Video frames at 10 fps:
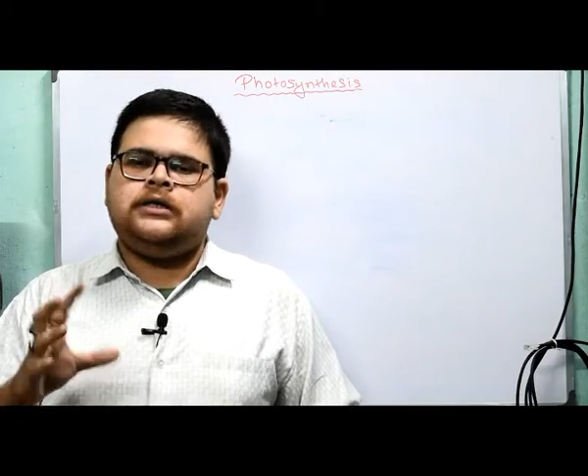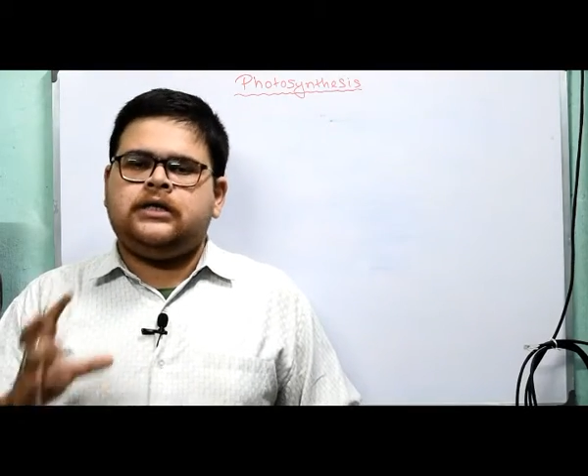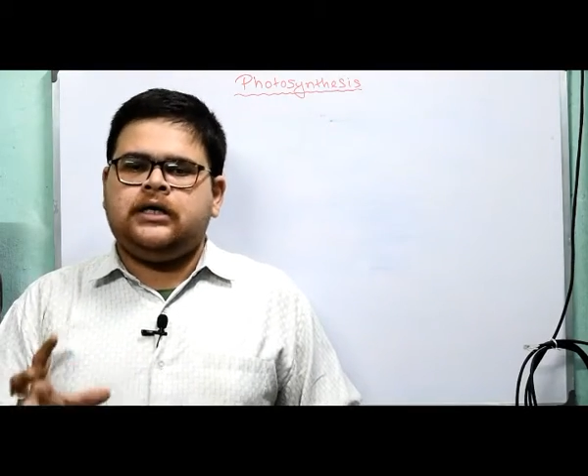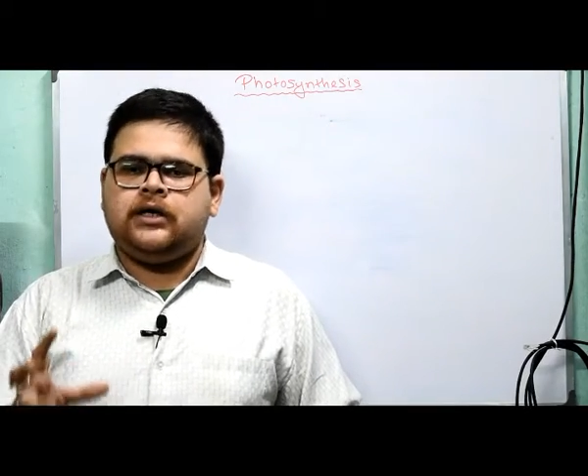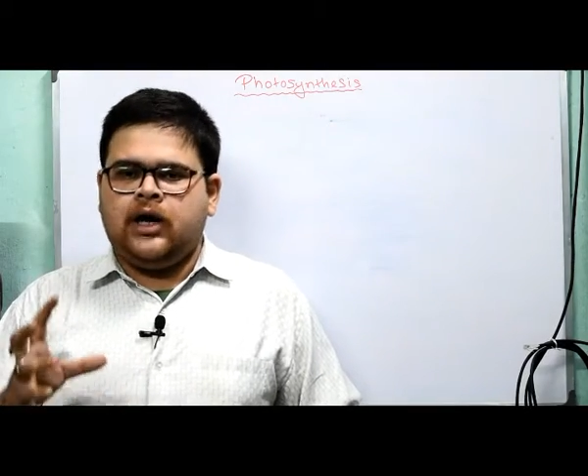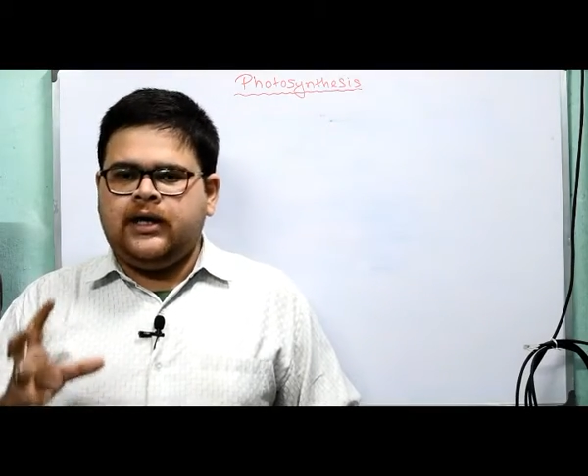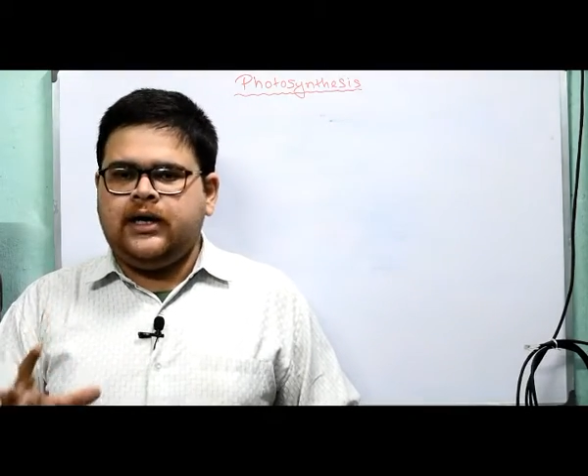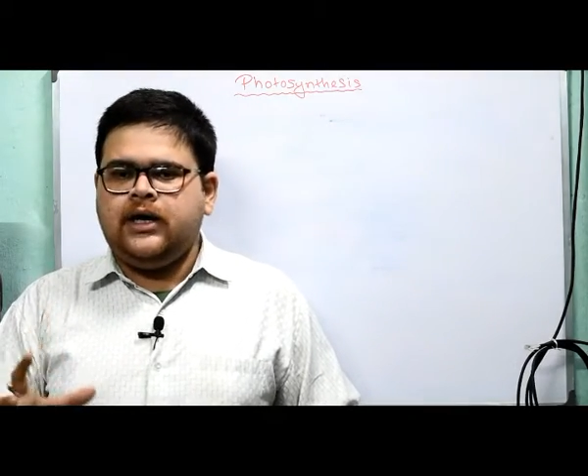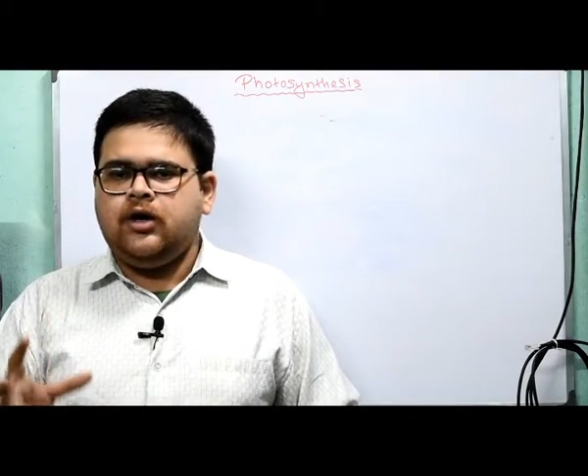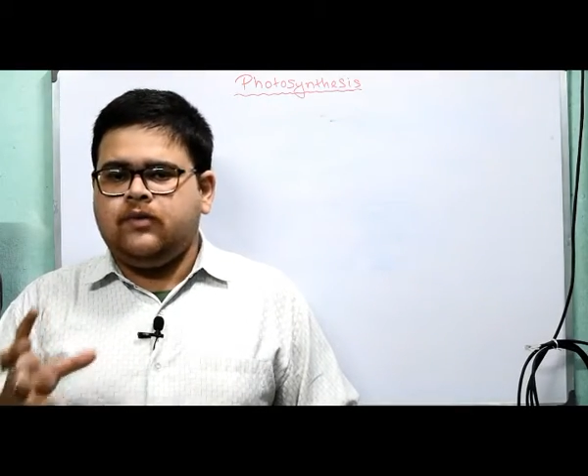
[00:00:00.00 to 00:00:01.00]
the
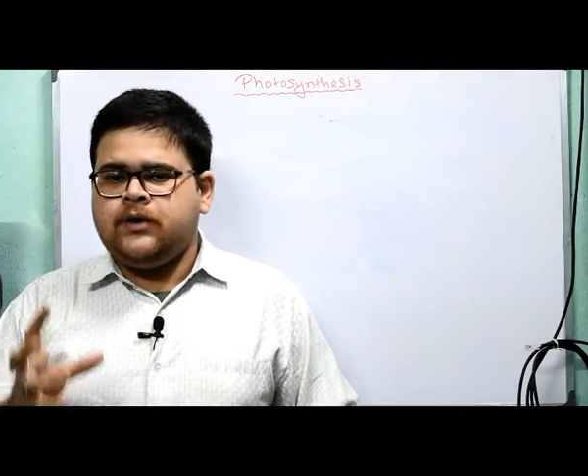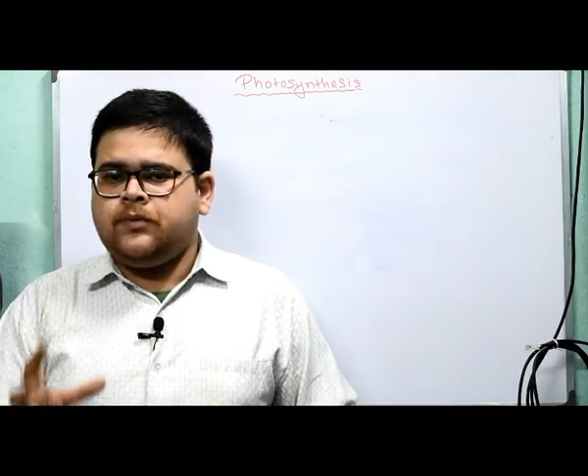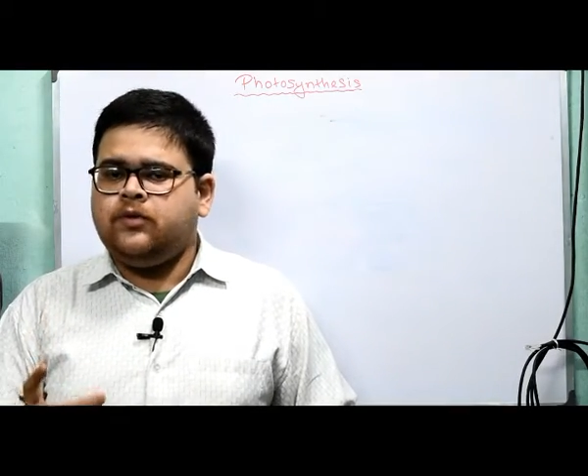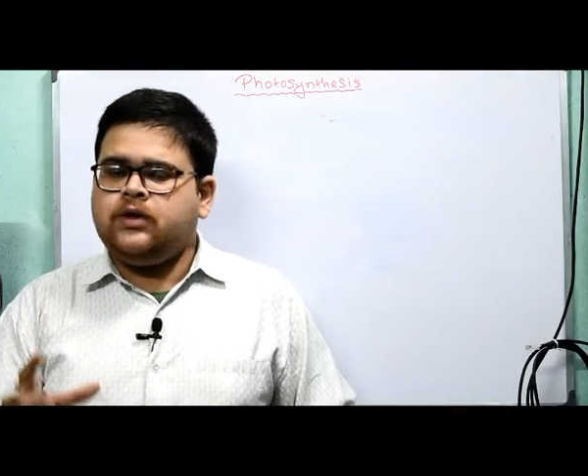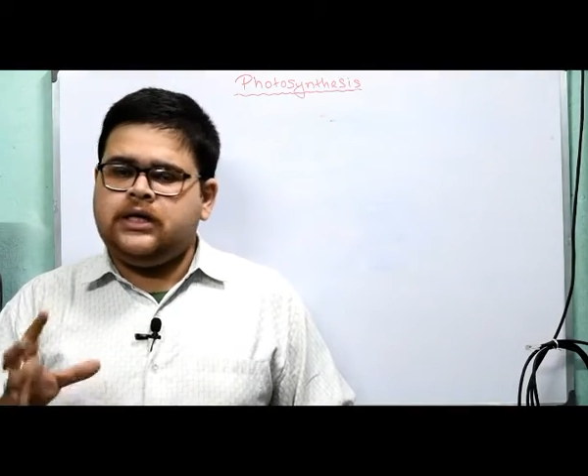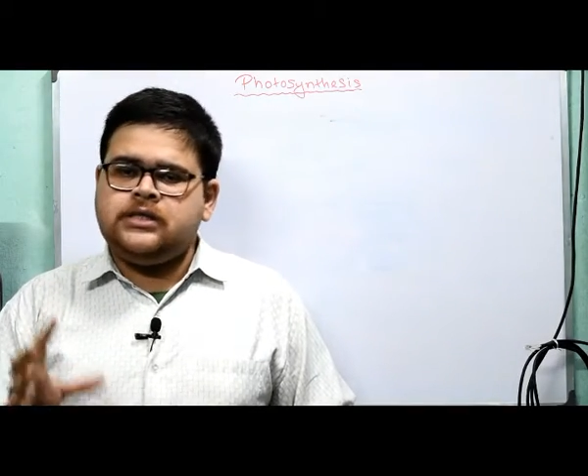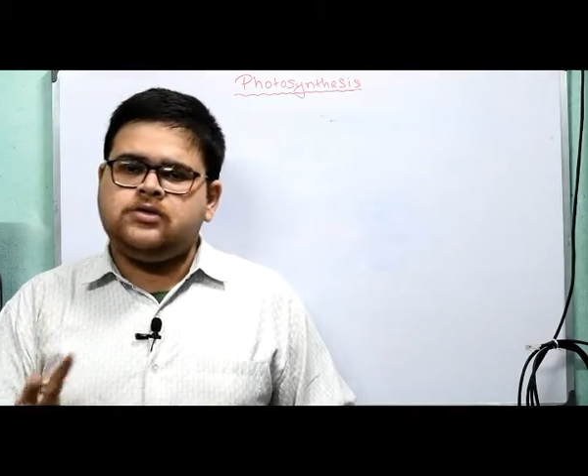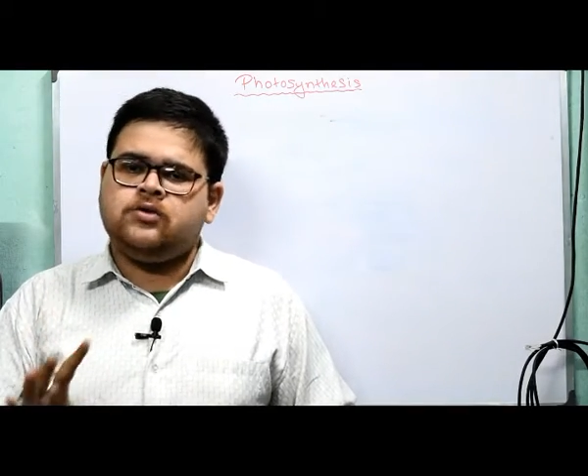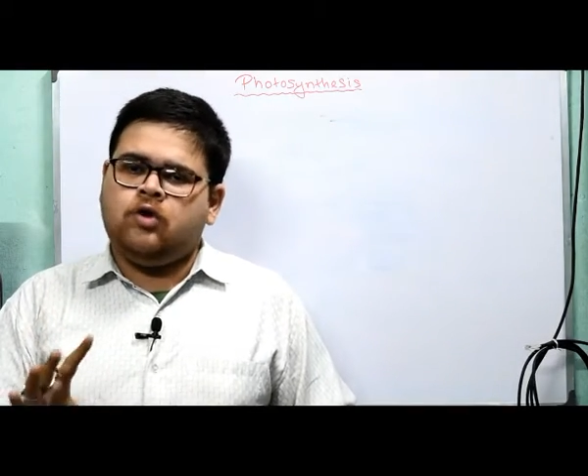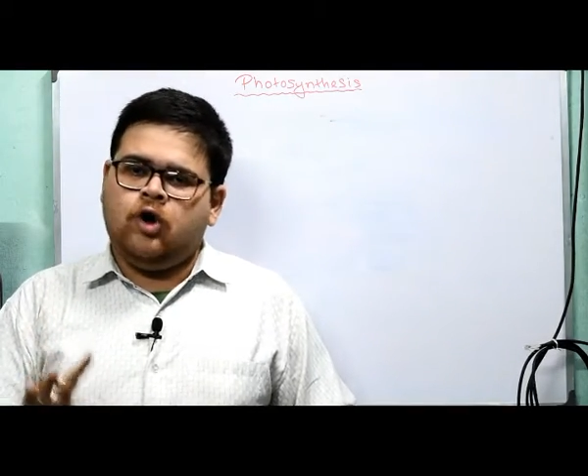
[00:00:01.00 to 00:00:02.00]
content of the book
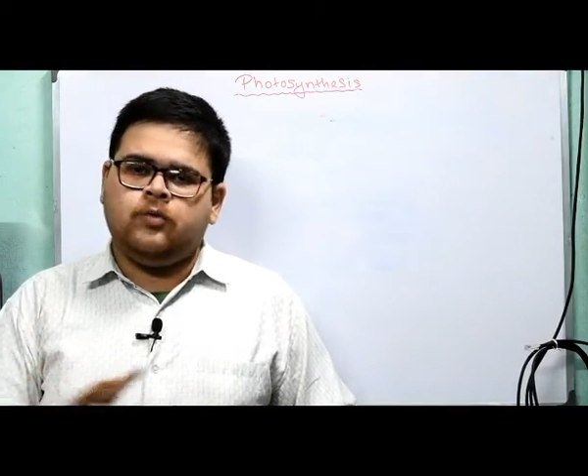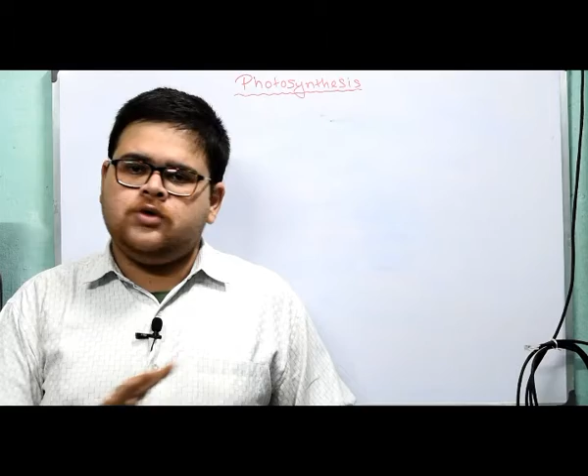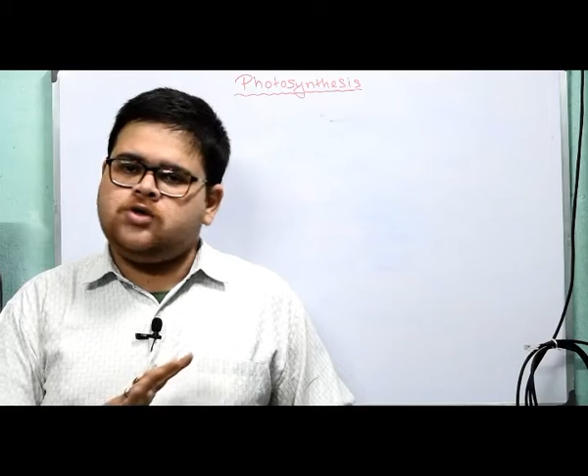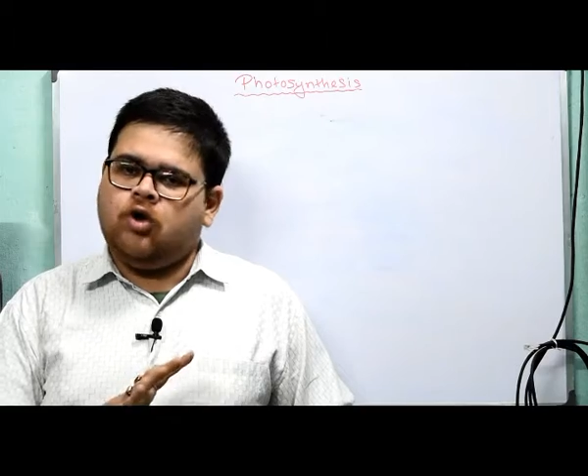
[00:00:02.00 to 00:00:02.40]
is almost